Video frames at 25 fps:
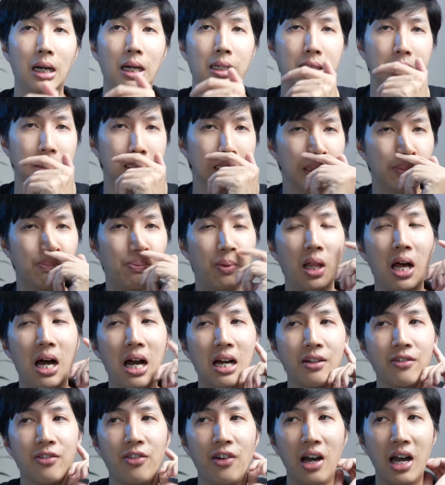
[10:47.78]
This is
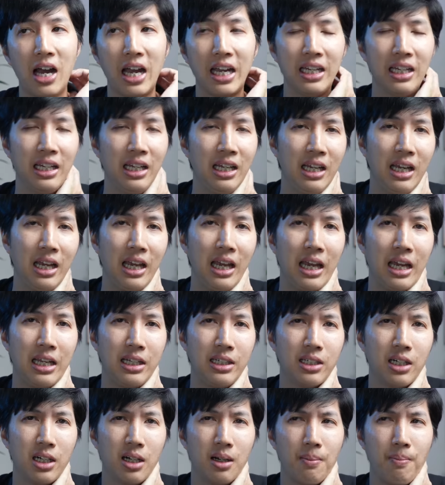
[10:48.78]
BlockFi. And
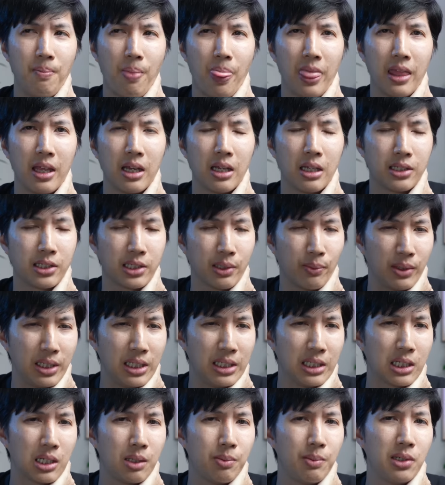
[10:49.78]
someone in
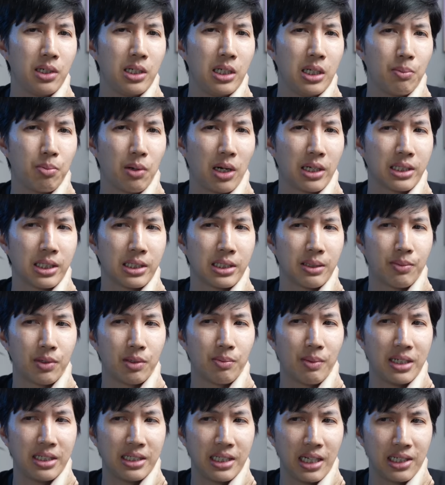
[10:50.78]
the community brought this up to
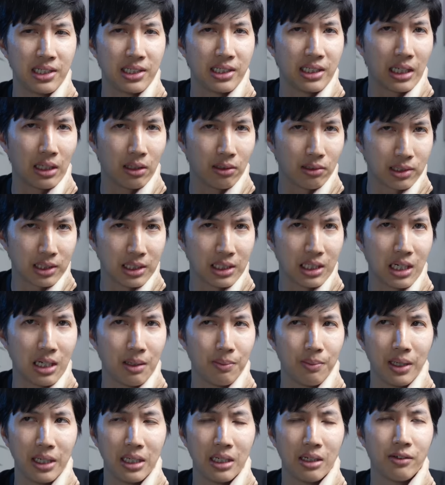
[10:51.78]
my attention. I looked it
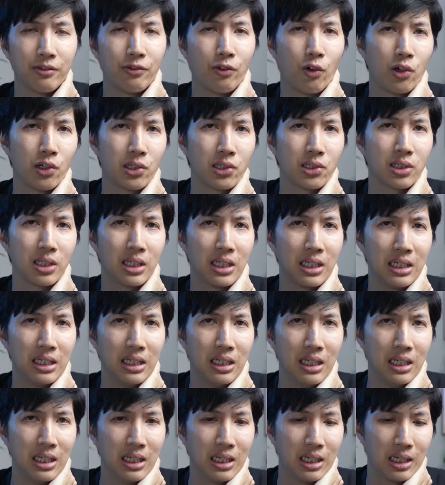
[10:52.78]
up. And unfortunately,
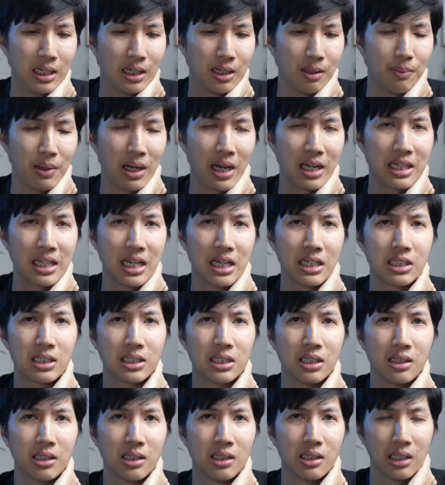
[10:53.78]
I guess,
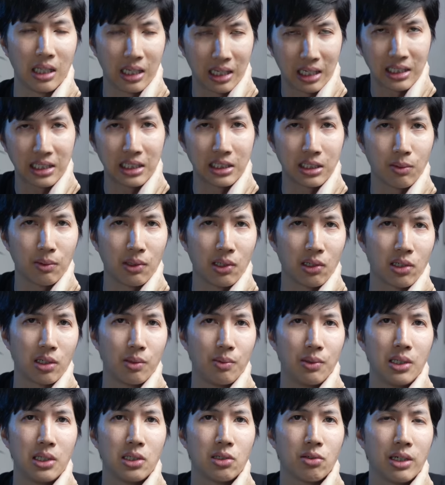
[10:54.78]
like I said, someone in our
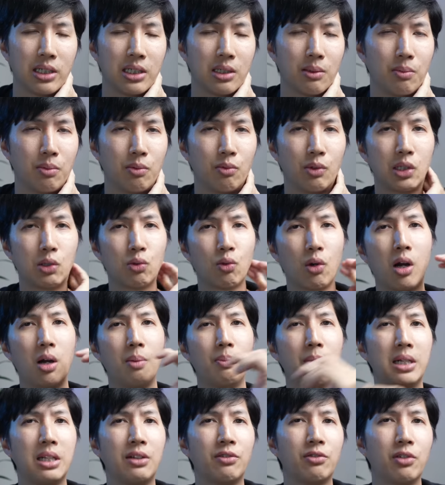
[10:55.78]
community tried to withdraw
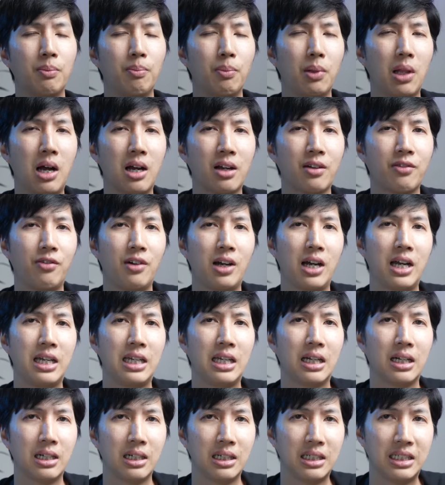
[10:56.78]
money from
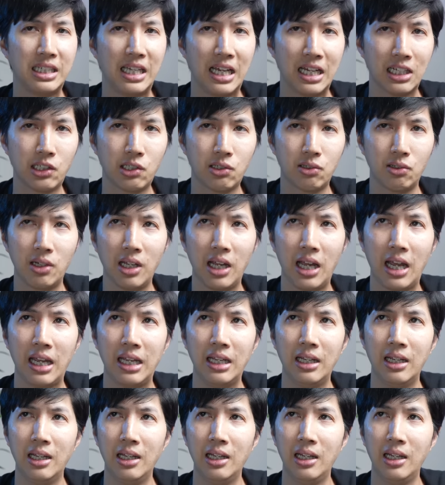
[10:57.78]
BlockFi yesterday.